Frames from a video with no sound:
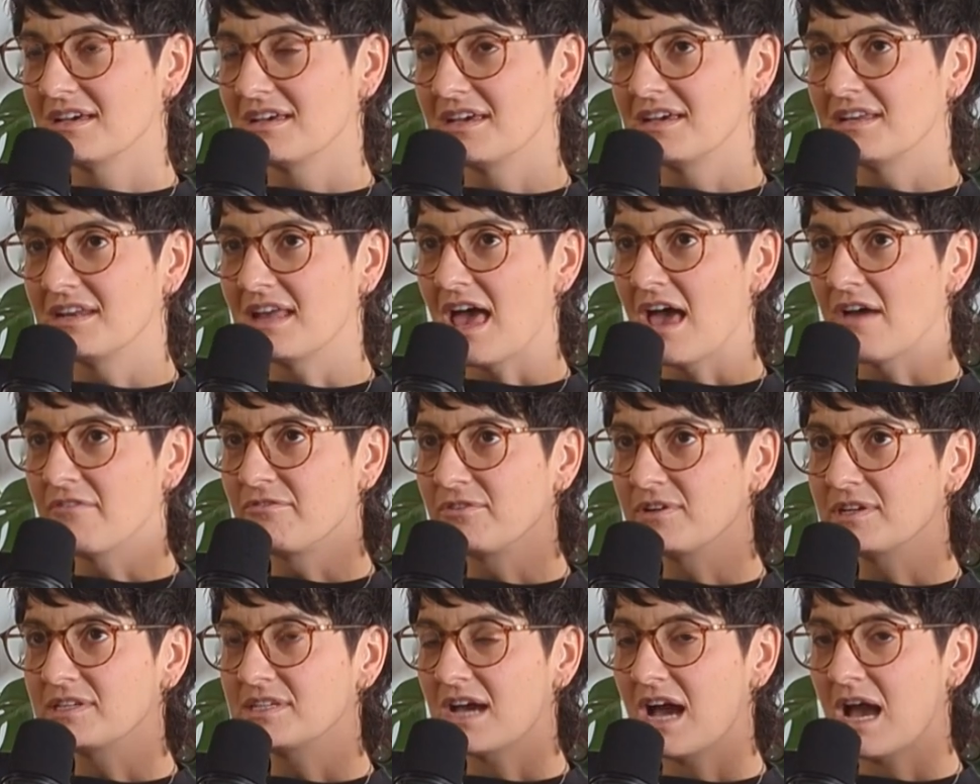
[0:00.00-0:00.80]
And
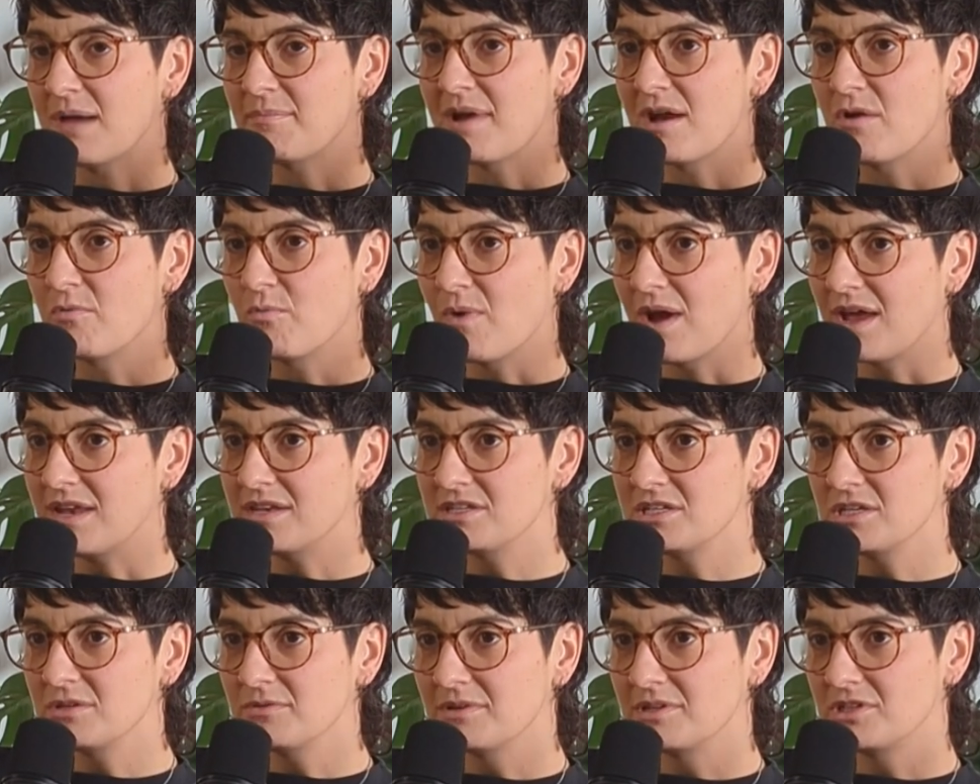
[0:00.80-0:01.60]
every time I
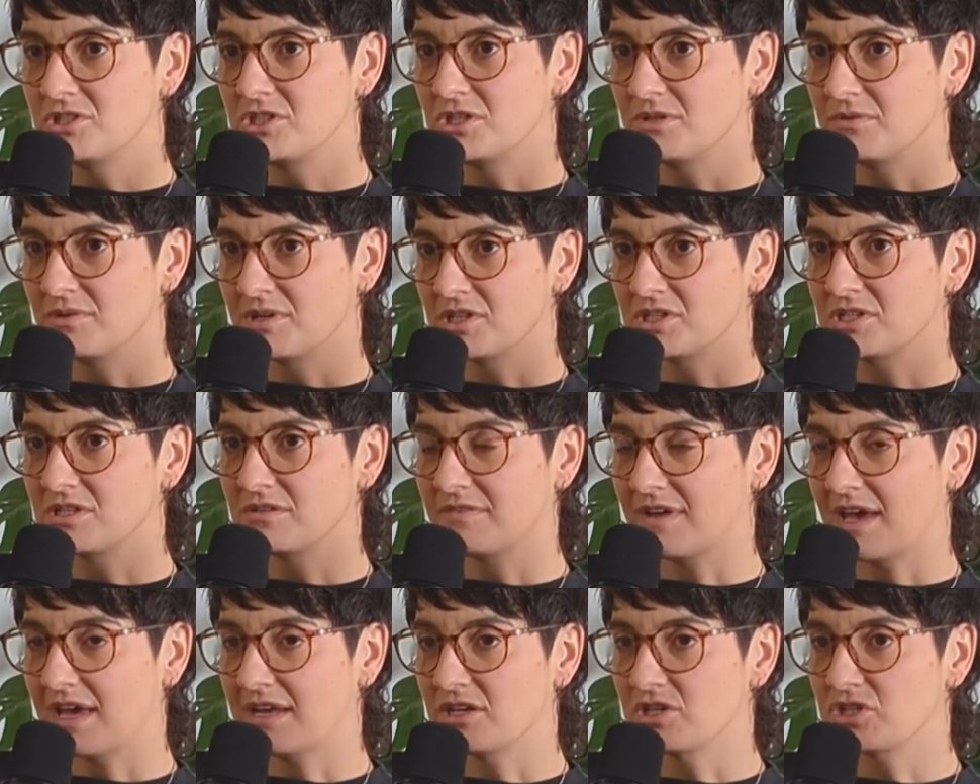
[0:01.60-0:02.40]
went to a Jewish
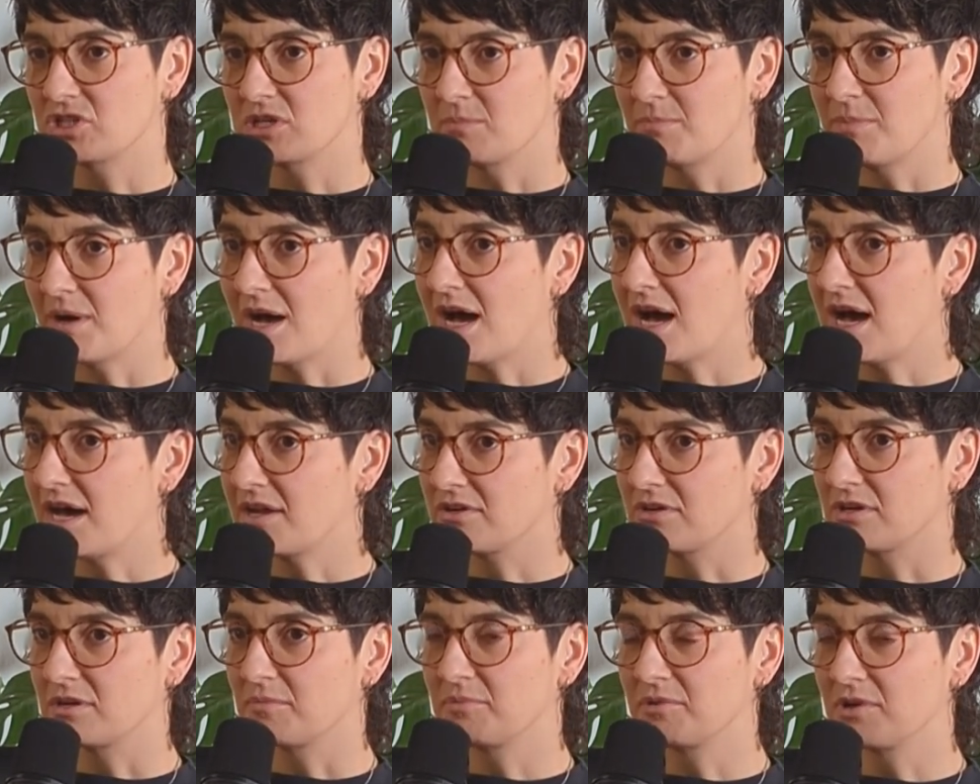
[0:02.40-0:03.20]
event, a Shabbat
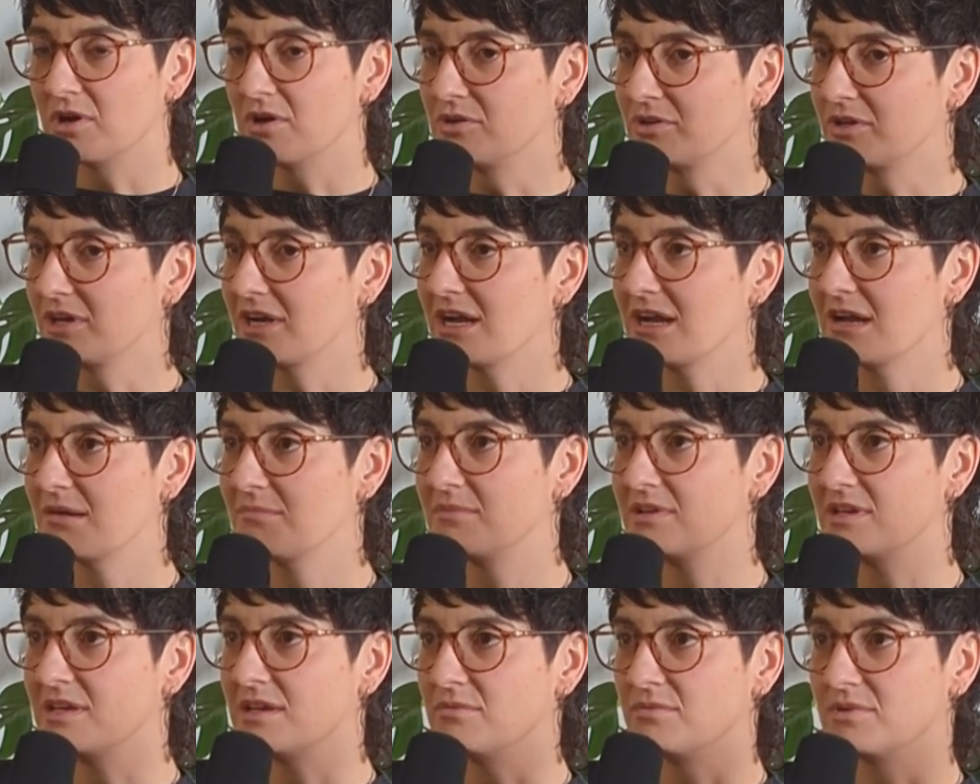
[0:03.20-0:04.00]
or a
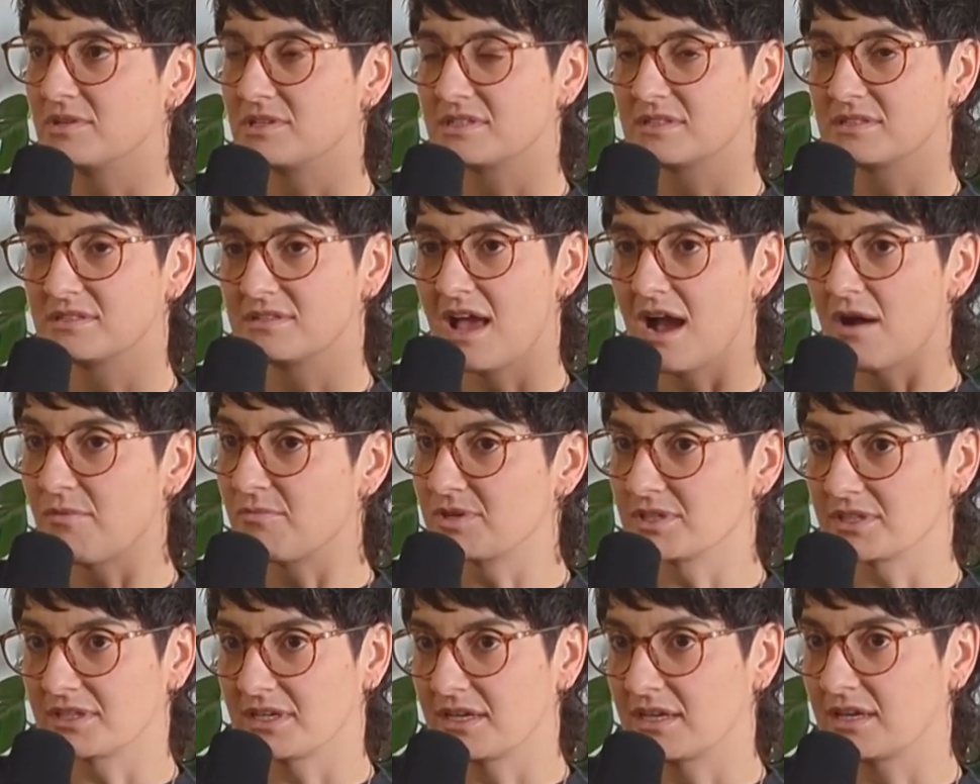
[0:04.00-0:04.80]
program, it was
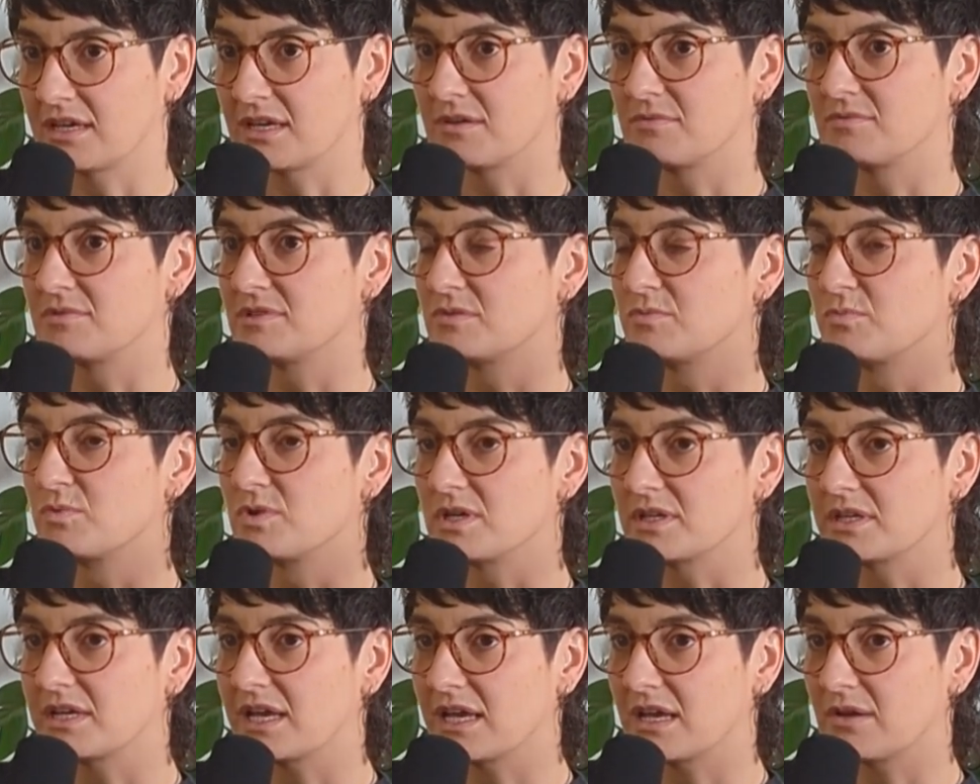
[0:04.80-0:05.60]
networking, it was
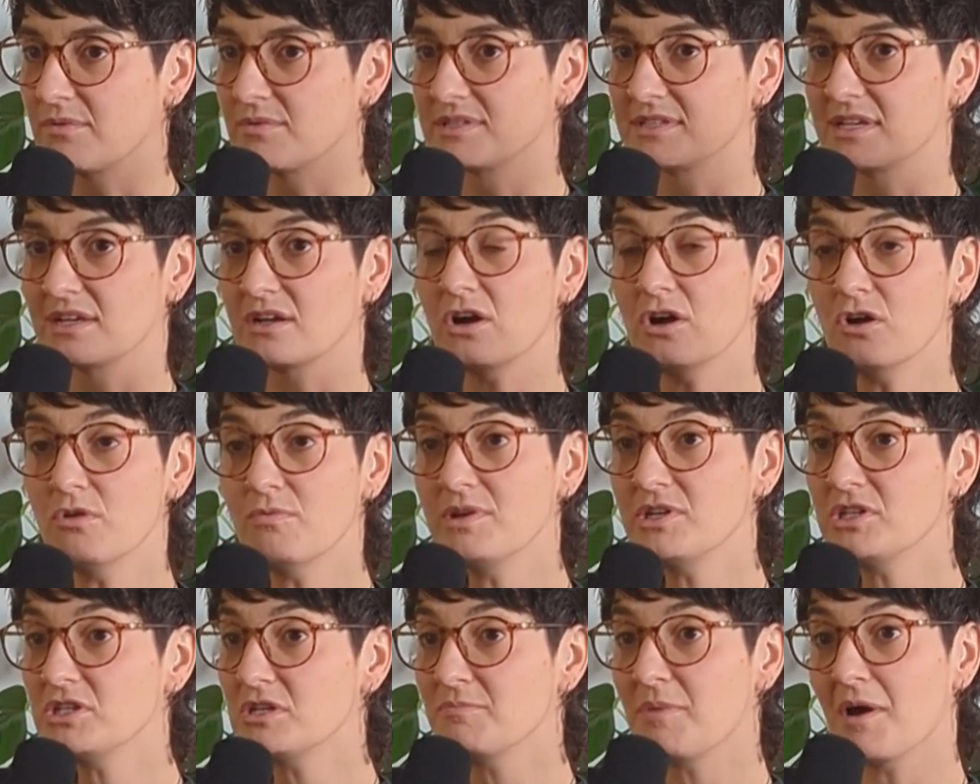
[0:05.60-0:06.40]
working. It was like, oh,
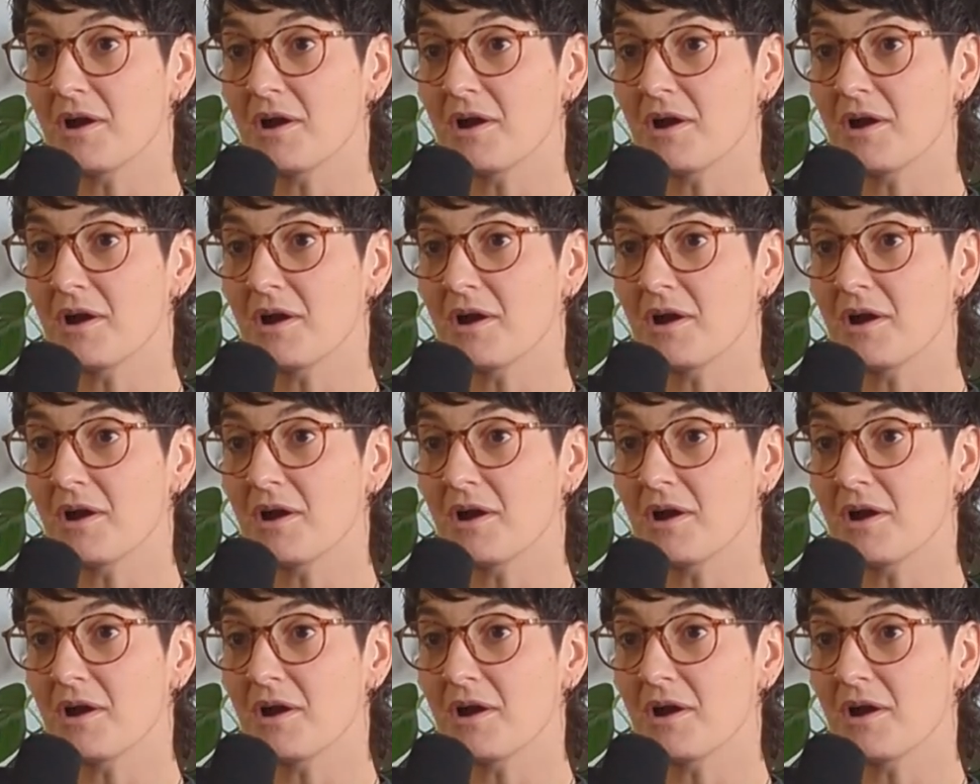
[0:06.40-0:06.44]
we should